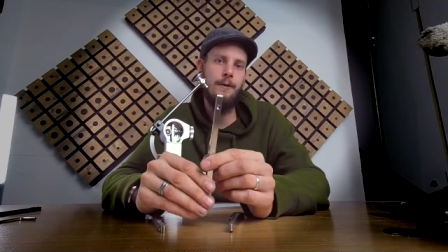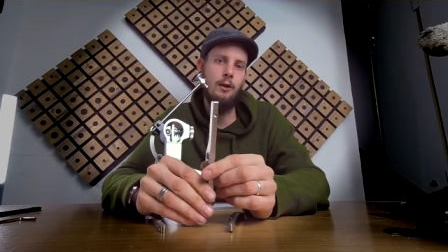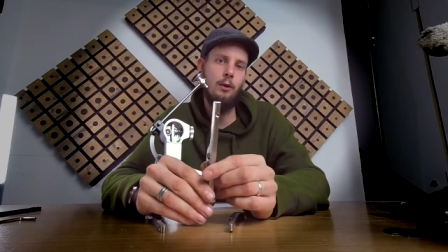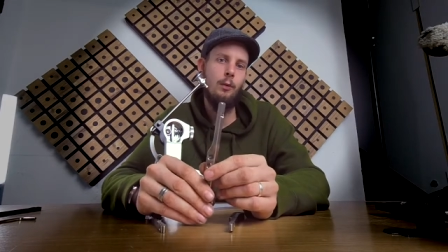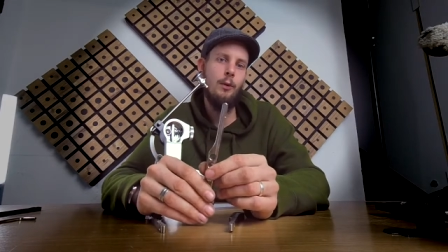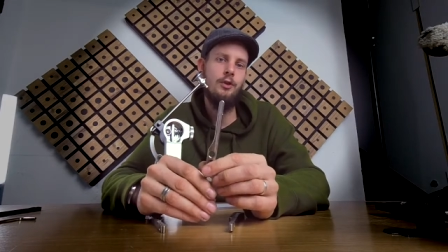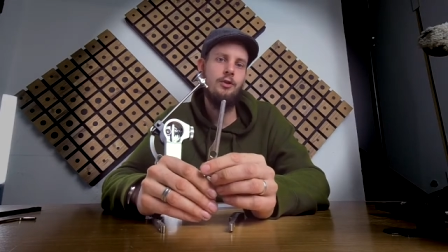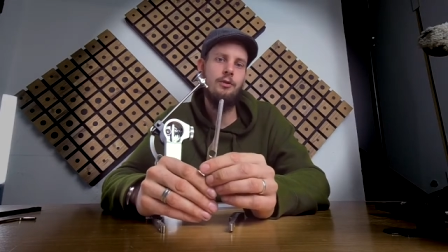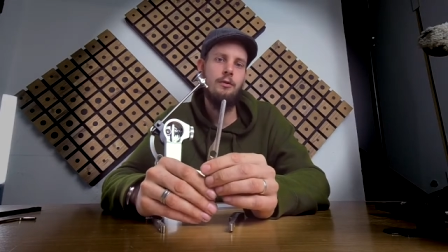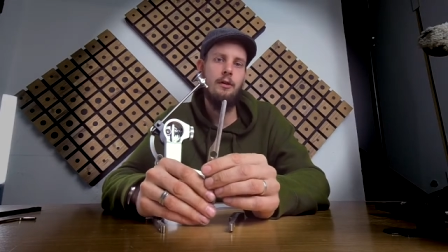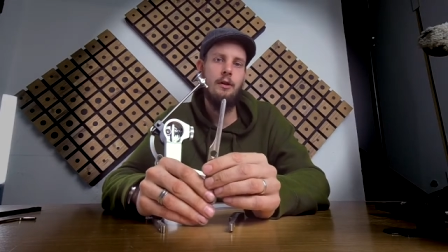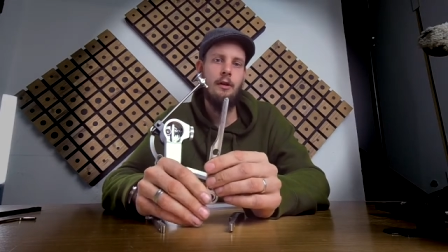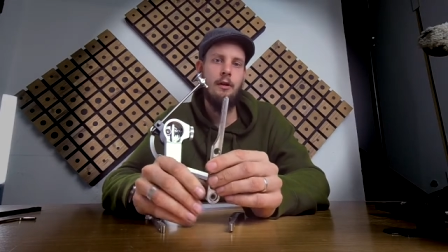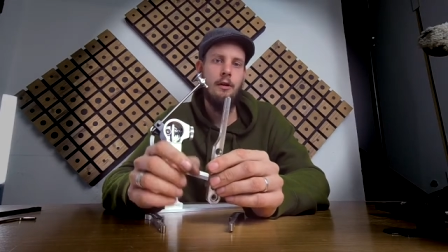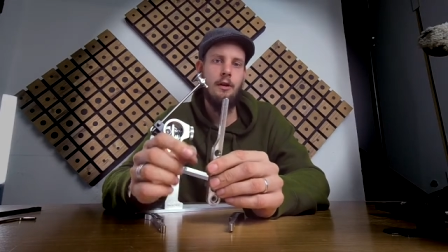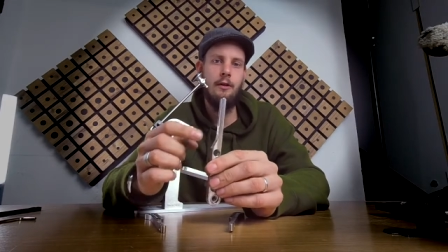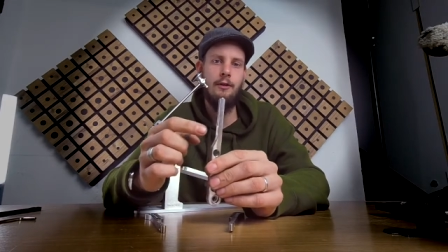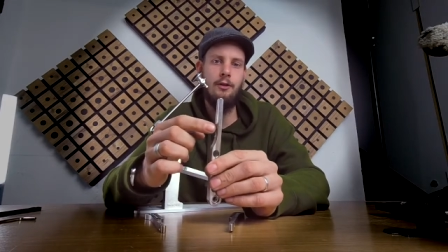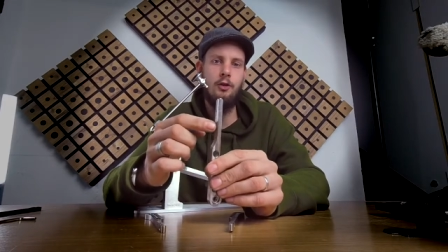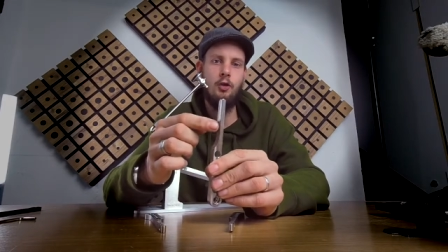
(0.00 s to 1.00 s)
the
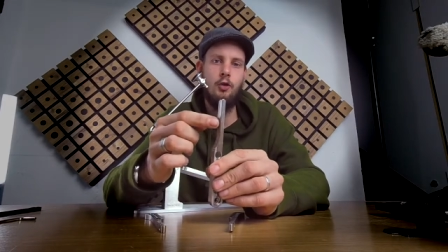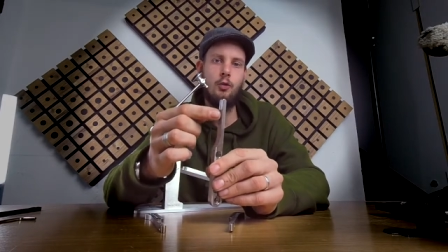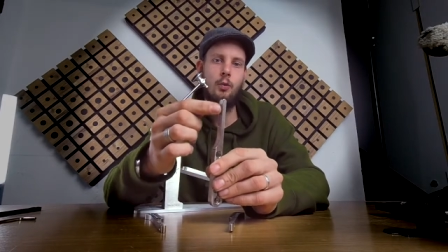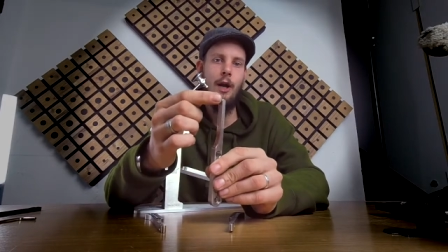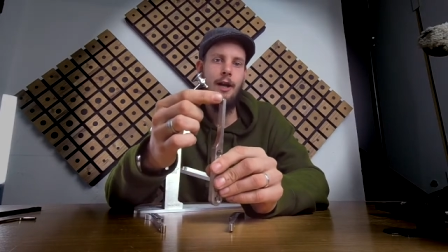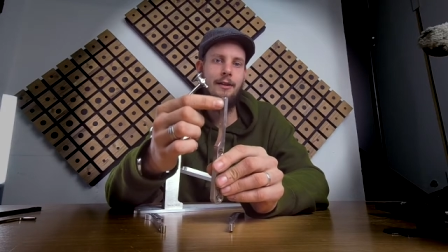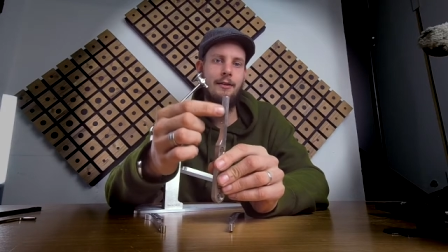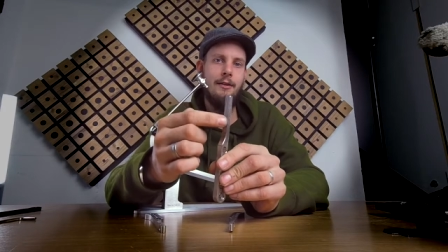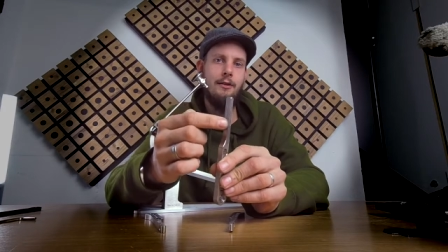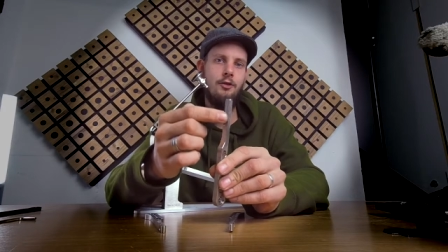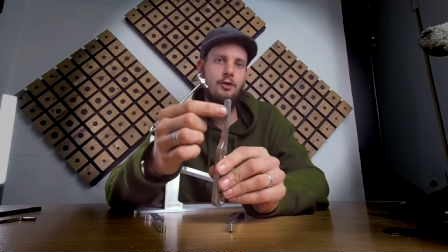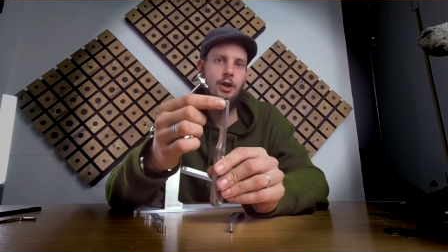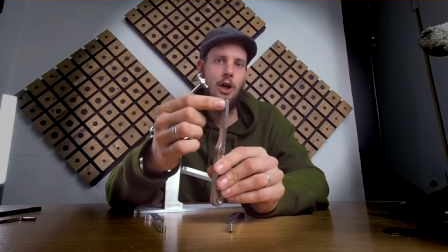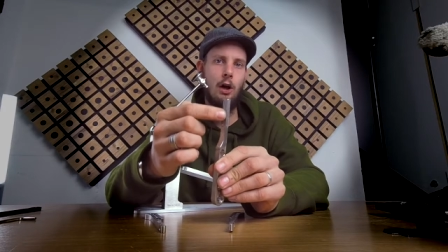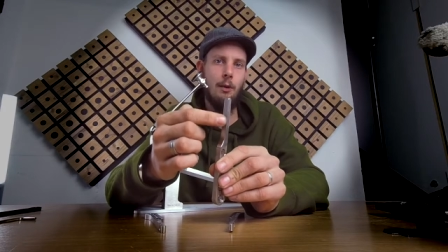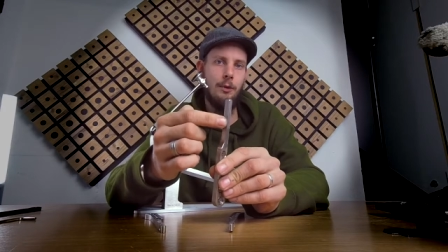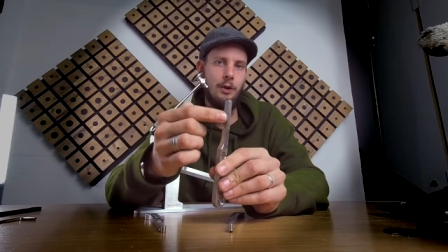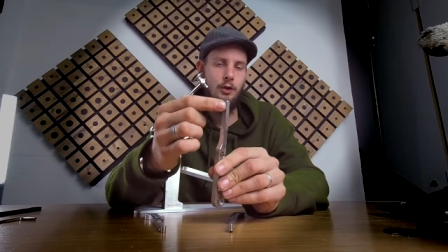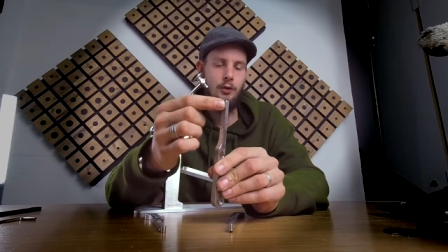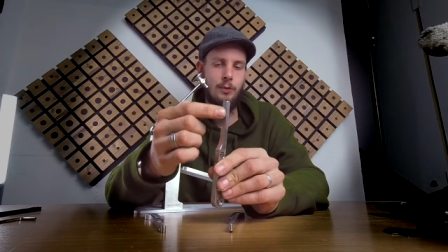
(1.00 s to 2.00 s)
original straight
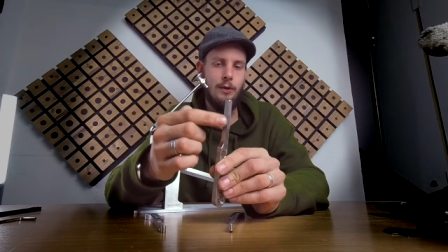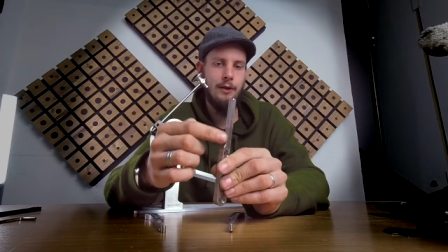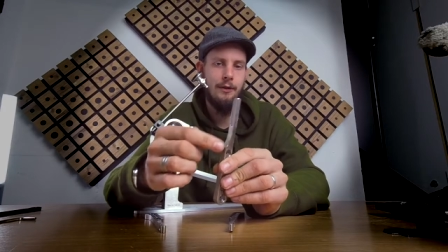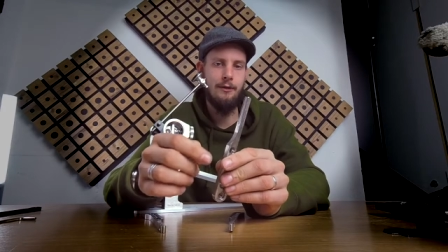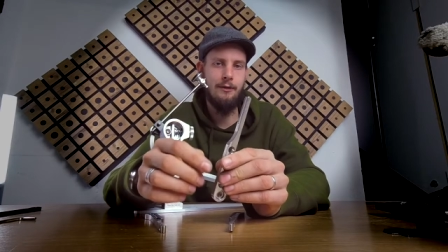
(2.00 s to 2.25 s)
geometry.